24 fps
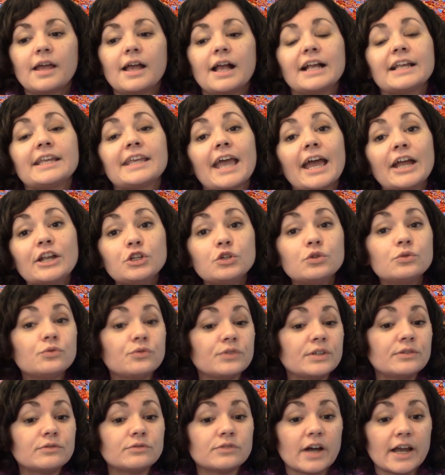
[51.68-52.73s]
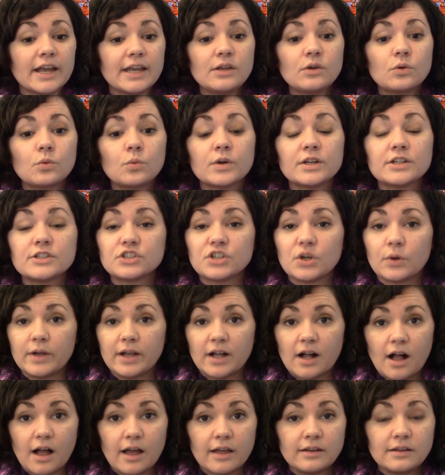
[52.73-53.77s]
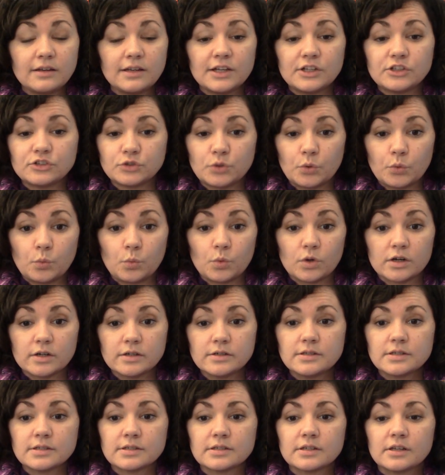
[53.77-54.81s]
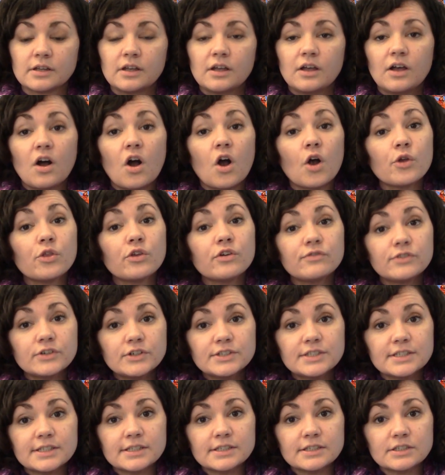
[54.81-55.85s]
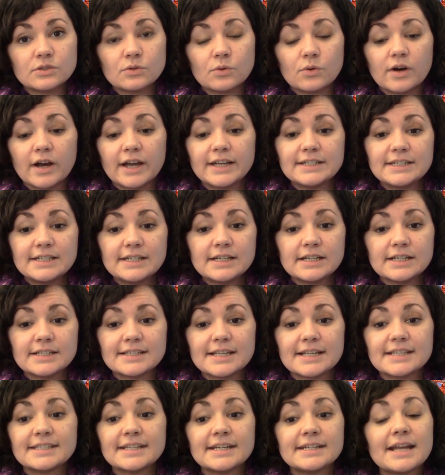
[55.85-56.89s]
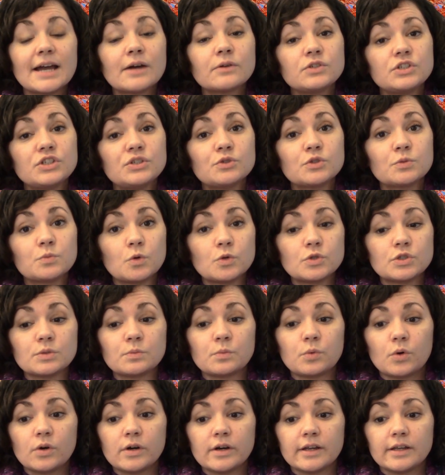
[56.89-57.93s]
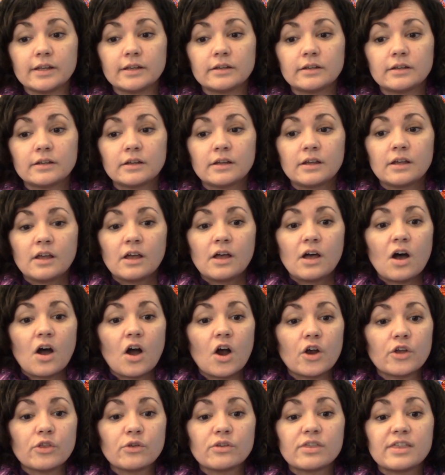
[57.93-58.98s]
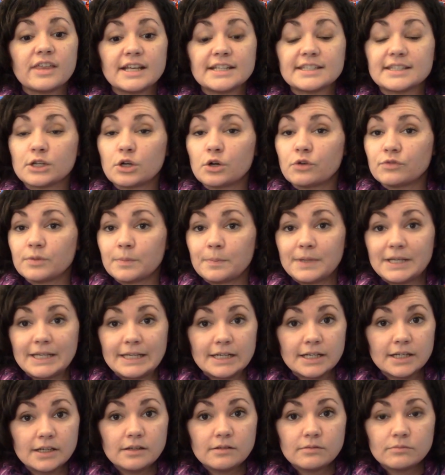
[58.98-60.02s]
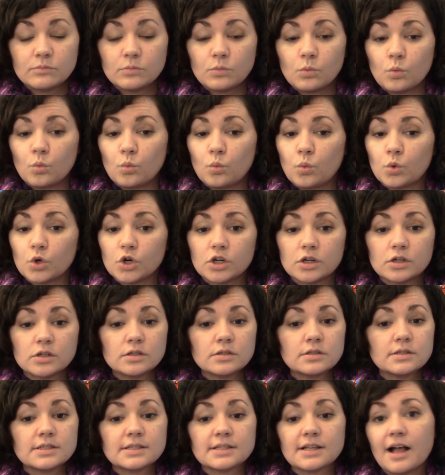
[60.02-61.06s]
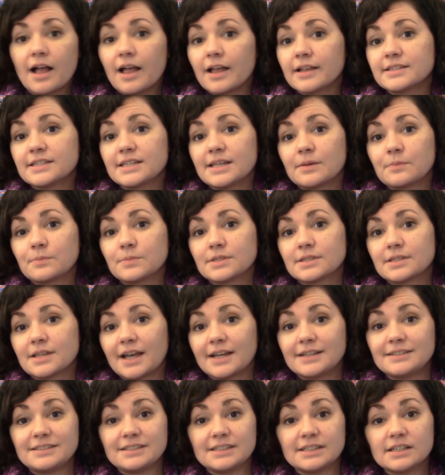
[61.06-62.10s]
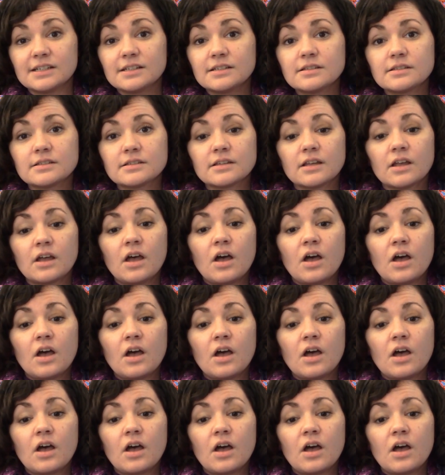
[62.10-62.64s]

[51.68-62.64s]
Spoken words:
Can you rewrite what is going on in your own words? Are there verses or ideas that stand out to you as most important? Are there things that are repeated? Words, concepts, ideas?